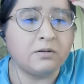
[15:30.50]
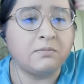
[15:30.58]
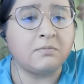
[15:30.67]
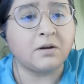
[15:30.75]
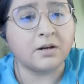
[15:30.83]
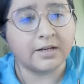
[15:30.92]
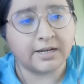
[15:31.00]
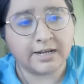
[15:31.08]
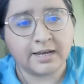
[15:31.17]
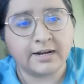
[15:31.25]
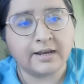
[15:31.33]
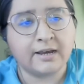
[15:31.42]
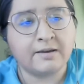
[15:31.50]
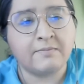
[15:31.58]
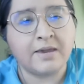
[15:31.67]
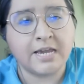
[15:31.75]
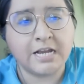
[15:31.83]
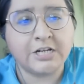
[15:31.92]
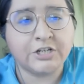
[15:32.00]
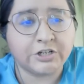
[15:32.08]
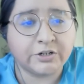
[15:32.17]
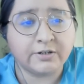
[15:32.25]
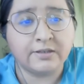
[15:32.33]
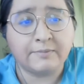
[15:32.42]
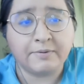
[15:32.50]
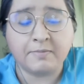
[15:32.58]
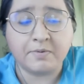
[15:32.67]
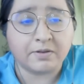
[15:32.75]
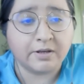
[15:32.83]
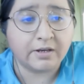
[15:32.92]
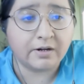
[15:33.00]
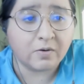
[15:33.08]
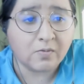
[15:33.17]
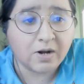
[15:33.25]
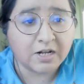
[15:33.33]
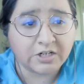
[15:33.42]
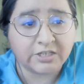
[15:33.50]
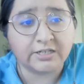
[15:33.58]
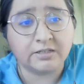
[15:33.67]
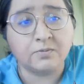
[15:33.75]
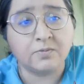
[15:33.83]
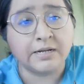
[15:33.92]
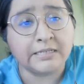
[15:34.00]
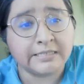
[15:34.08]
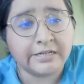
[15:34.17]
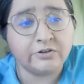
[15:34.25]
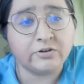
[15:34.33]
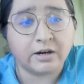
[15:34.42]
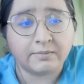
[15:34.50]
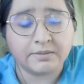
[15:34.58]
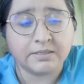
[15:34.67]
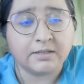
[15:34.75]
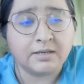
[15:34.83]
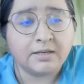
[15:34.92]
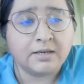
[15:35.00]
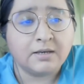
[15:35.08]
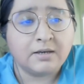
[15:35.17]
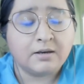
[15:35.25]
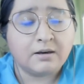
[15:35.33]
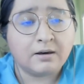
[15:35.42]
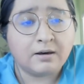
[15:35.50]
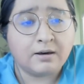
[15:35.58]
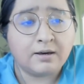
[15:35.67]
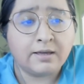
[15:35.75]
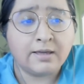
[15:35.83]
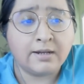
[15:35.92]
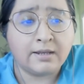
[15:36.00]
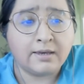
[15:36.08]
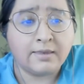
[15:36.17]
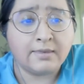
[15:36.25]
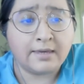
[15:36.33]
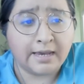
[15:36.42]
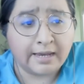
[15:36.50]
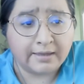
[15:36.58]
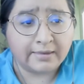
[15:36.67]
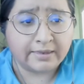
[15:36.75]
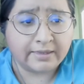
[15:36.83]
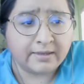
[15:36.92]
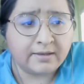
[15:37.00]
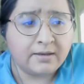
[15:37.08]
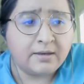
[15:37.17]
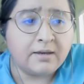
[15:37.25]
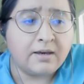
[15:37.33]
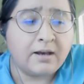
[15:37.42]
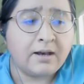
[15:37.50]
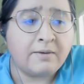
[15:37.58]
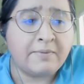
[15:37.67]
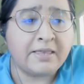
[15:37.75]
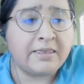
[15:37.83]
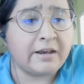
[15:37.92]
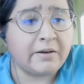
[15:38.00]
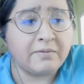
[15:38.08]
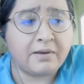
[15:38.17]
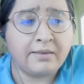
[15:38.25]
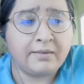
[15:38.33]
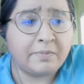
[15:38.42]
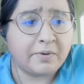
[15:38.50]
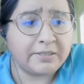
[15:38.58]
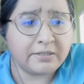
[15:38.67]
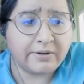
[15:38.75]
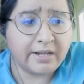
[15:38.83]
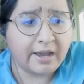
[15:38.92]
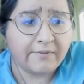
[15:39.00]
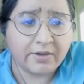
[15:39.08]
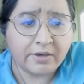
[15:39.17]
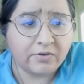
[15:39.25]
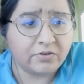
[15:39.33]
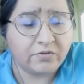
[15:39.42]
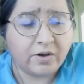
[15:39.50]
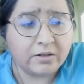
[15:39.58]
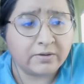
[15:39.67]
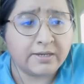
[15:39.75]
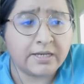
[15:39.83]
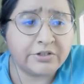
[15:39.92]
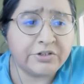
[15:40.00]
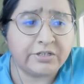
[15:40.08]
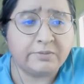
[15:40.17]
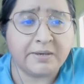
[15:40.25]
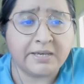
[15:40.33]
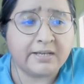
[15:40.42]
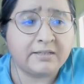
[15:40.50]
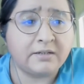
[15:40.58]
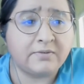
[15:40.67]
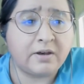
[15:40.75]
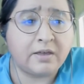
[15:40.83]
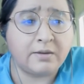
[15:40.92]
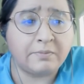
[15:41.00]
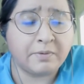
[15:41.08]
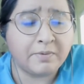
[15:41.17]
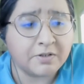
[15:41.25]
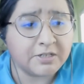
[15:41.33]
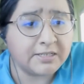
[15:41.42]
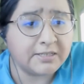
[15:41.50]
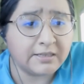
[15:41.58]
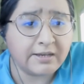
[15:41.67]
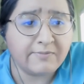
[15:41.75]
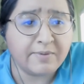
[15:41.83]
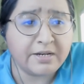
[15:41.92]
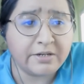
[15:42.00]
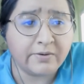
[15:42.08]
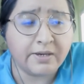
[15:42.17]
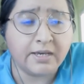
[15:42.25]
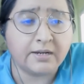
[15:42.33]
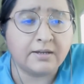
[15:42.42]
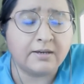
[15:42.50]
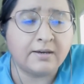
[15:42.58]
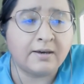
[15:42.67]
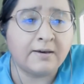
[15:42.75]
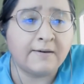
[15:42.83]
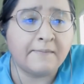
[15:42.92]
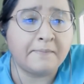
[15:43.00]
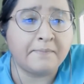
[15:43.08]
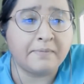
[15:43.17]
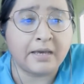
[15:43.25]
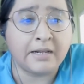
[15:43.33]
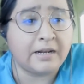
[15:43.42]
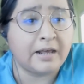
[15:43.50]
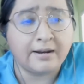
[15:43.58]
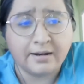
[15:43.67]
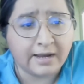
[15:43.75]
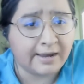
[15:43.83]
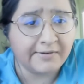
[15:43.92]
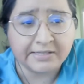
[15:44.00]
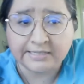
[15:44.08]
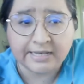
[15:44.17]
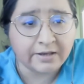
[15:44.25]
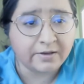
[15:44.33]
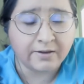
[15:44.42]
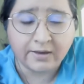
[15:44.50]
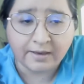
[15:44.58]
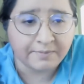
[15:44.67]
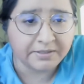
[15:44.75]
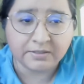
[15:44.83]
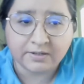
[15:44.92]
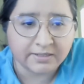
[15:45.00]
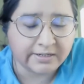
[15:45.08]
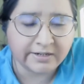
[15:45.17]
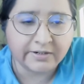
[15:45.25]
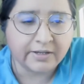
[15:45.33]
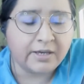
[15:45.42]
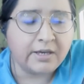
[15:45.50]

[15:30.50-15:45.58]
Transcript: marketing and making sure that people are going to watch this once it drops on the 8th. And the boys already have a huge following just because of all the promotions that they've been doing, and not a single episode has aired.